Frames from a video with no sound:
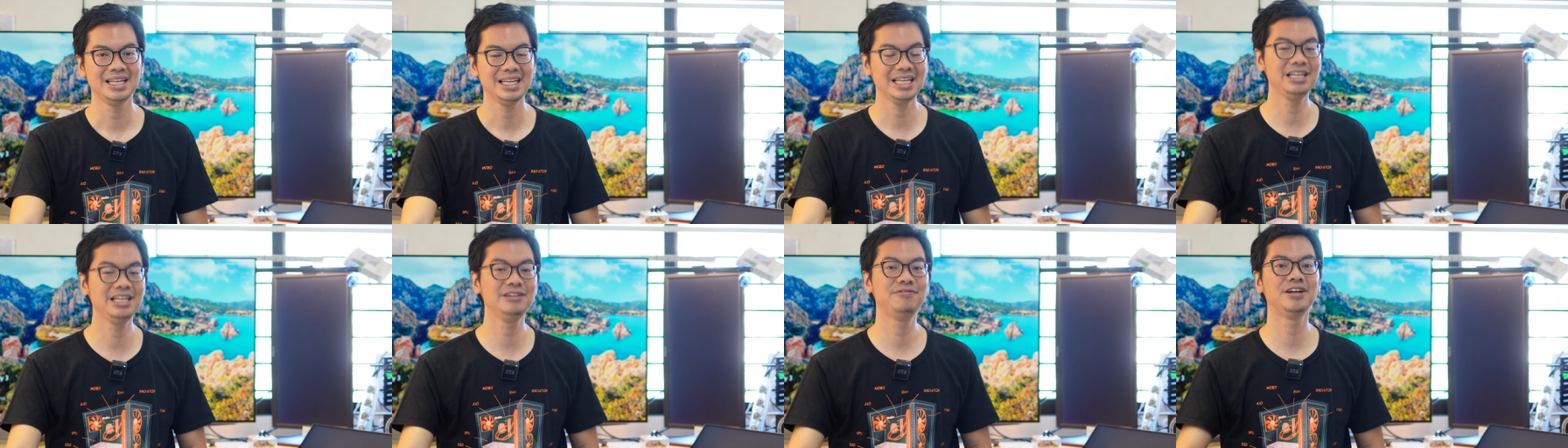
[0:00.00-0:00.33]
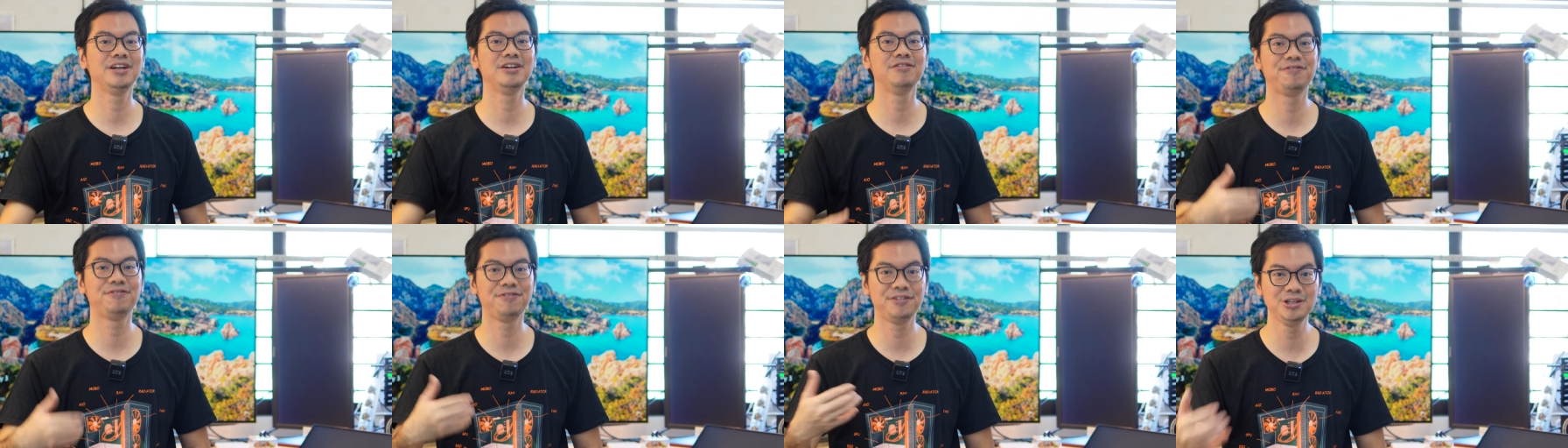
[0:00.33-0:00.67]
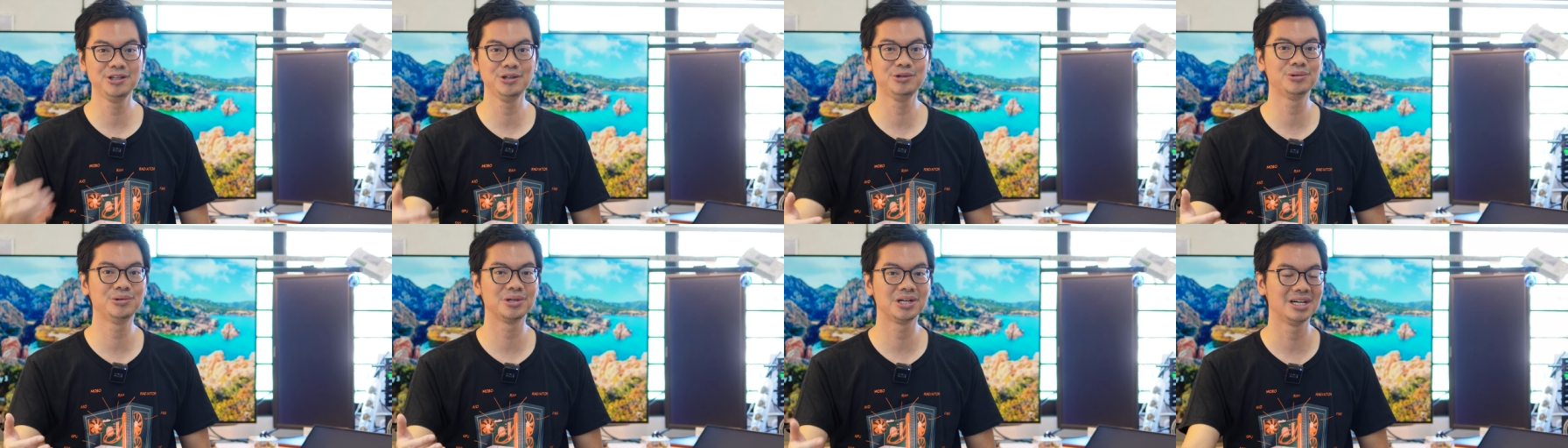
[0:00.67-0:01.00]
Even
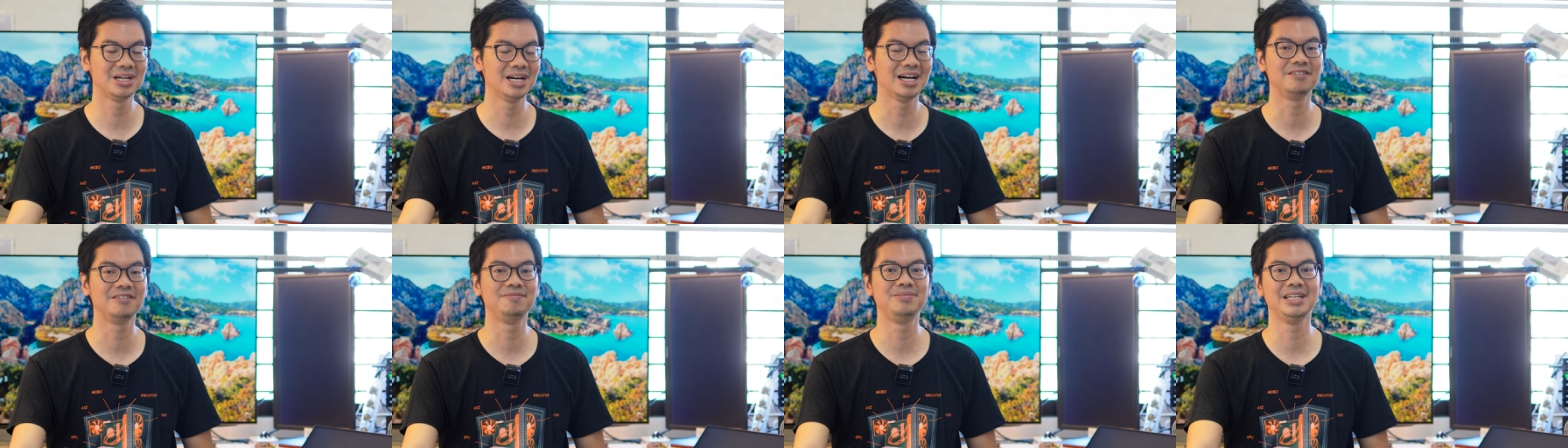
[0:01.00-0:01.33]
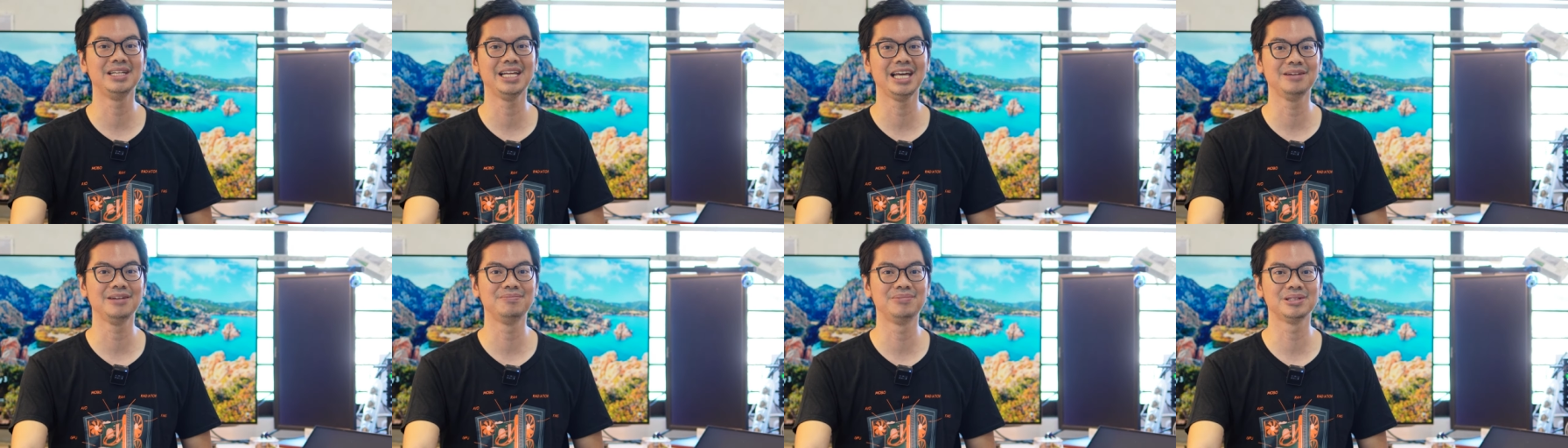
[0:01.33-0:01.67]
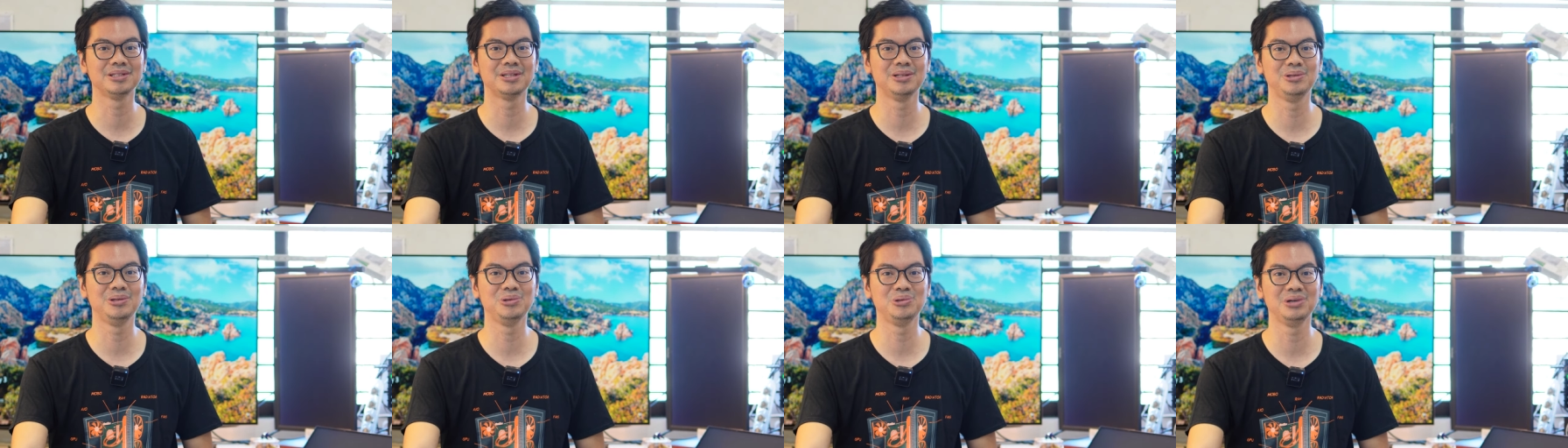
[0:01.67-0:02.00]
fewer have been able
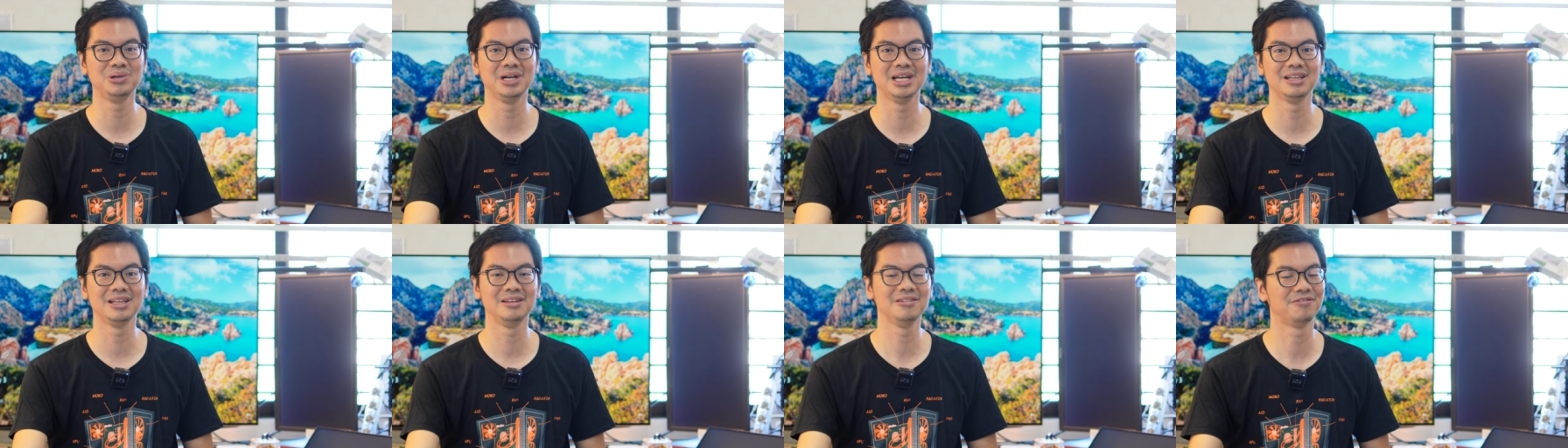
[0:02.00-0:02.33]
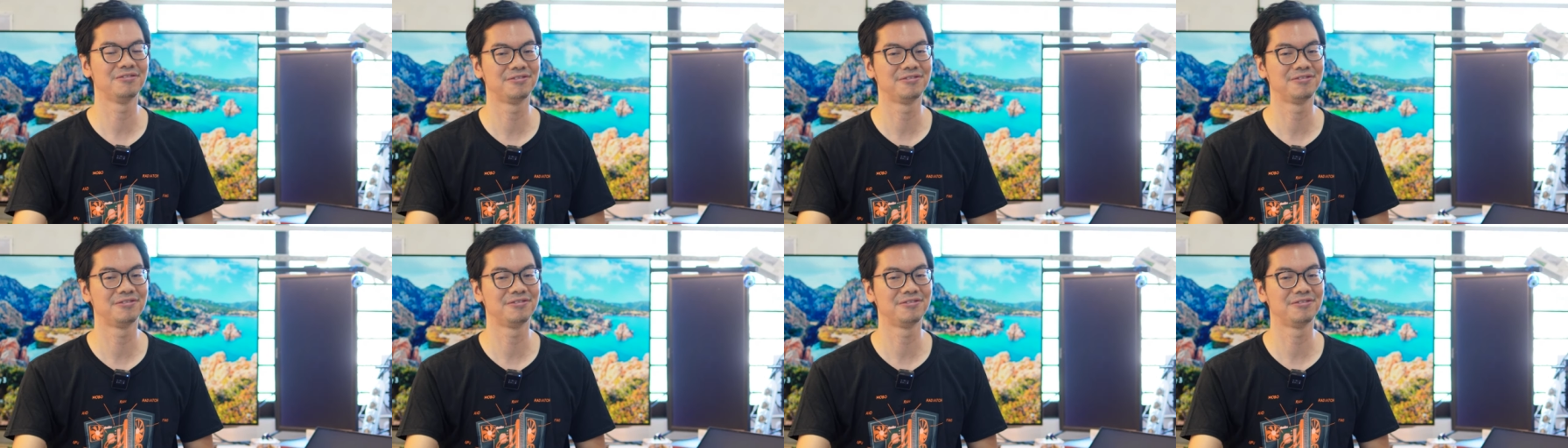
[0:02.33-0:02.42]
to do it